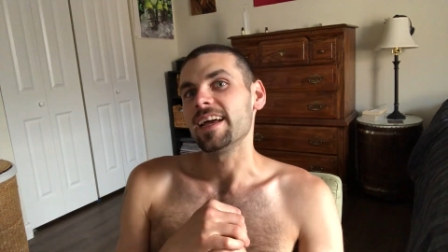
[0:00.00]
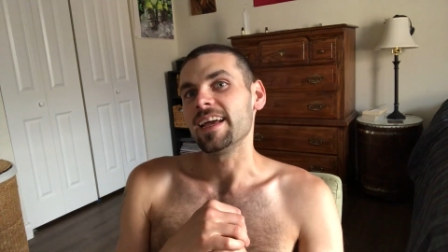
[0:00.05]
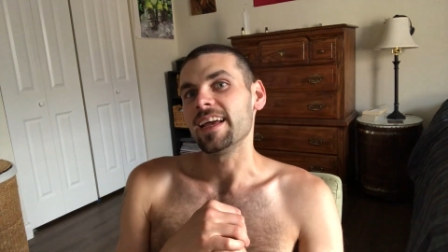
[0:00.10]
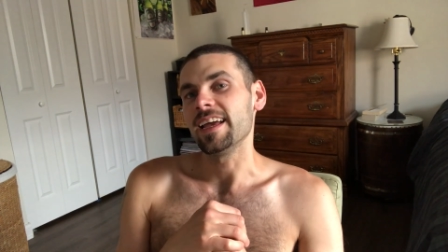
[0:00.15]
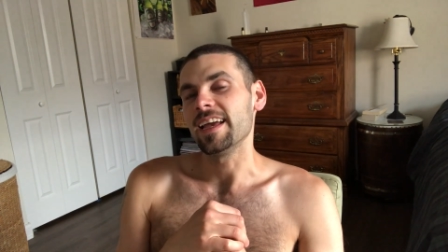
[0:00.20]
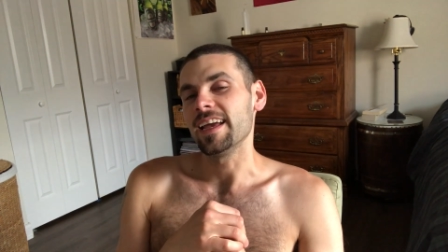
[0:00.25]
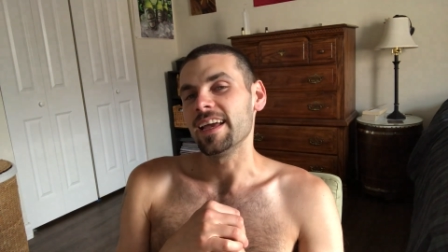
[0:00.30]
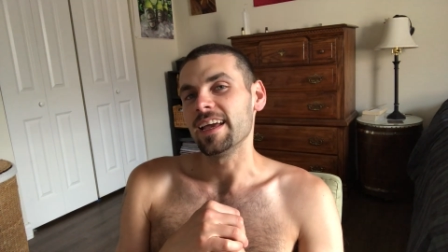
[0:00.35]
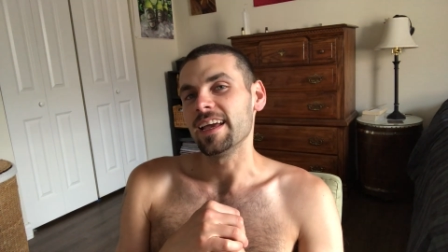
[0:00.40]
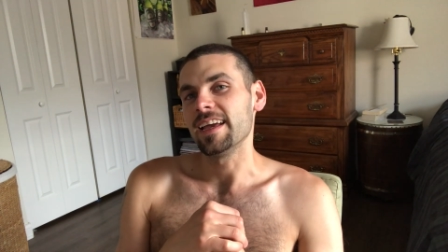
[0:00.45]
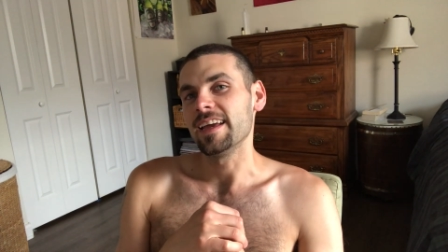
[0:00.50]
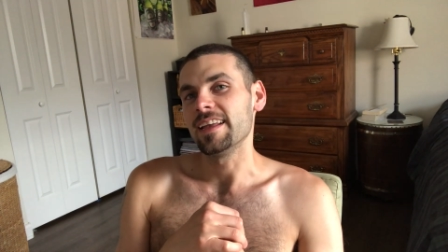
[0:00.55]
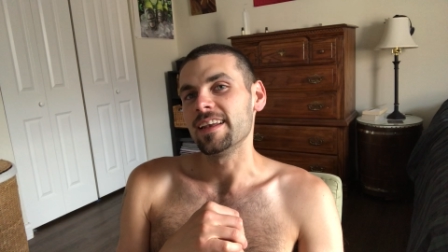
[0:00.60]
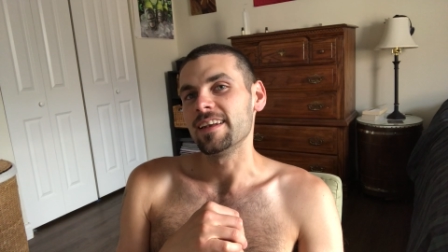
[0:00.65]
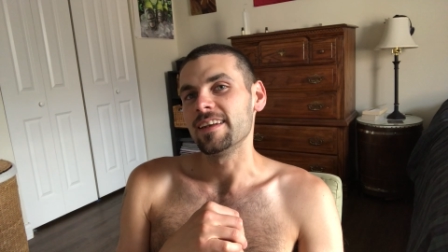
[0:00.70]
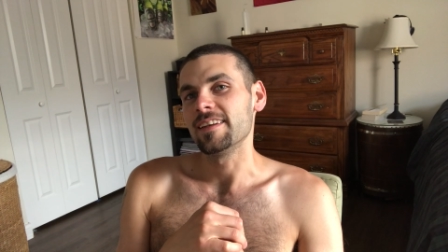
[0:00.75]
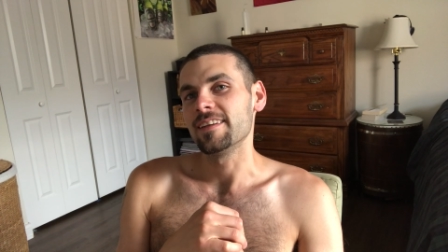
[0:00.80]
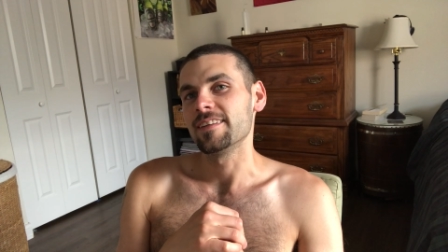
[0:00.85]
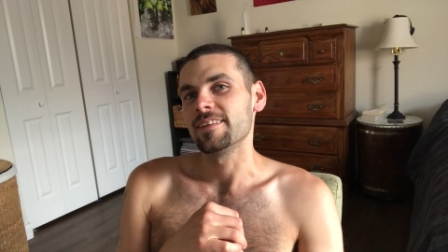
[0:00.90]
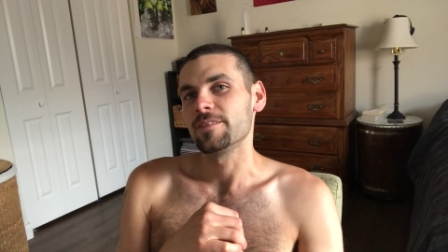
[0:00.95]
and
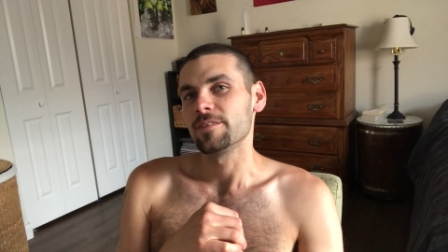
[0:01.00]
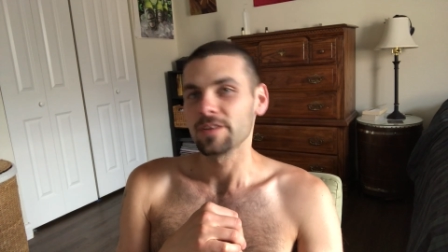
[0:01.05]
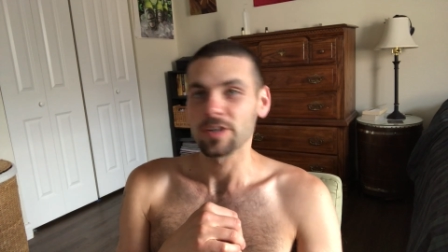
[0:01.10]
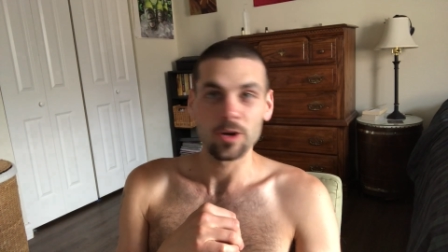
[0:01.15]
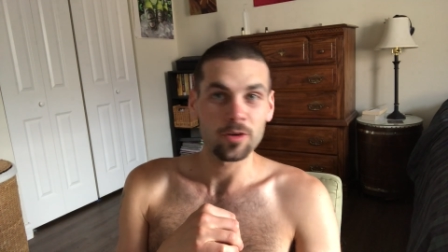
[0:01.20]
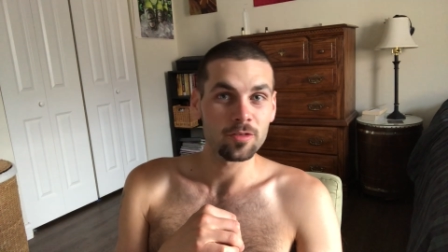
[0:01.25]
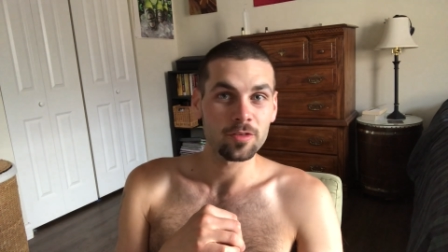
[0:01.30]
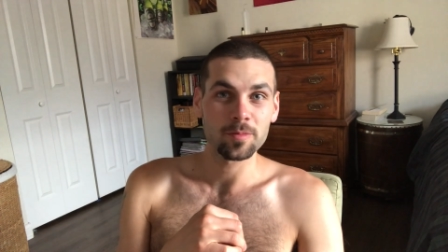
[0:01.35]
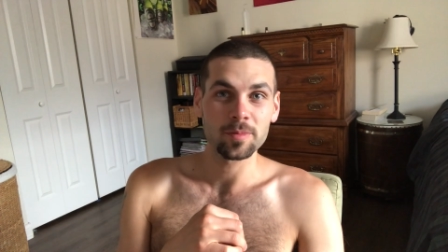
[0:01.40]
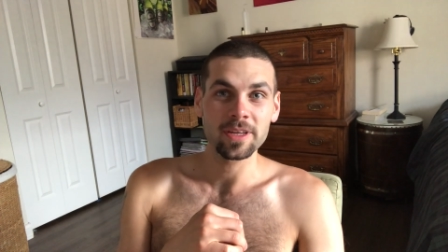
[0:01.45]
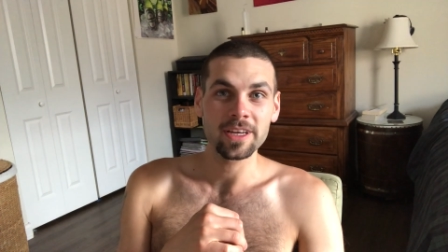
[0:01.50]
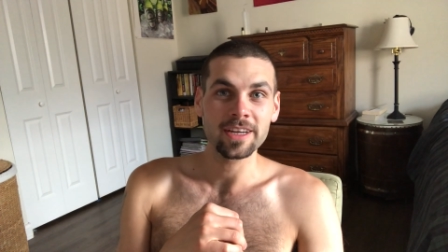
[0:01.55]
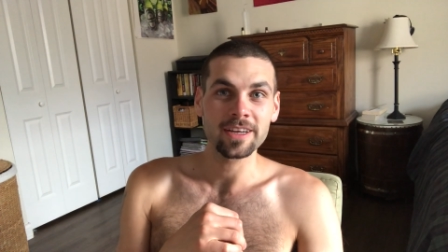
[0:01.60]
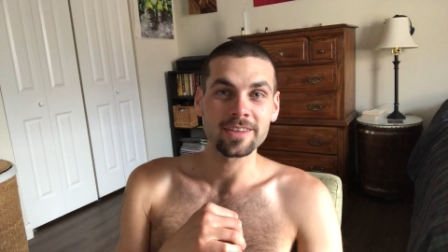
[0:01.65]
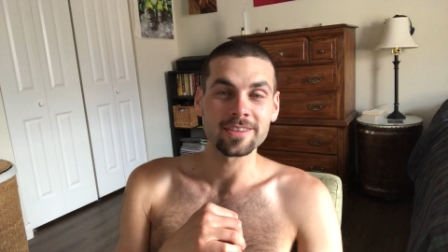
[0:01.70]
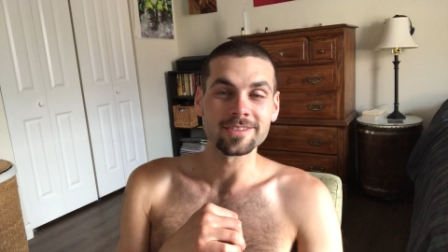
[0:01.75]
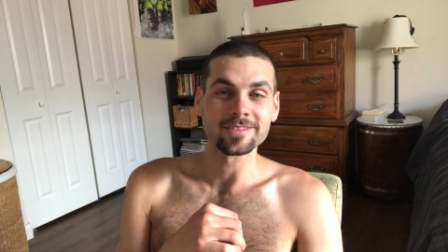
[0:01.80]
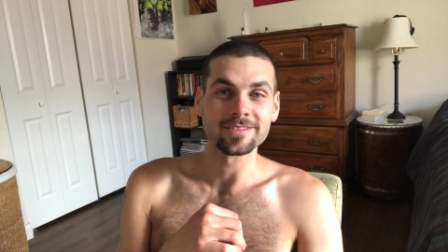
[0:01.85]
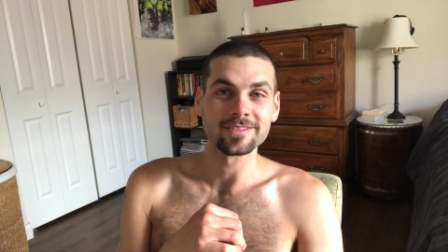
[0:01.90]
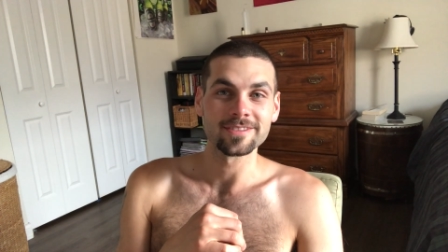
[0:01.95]
go from
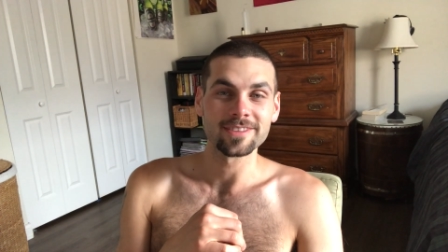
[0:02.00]
there.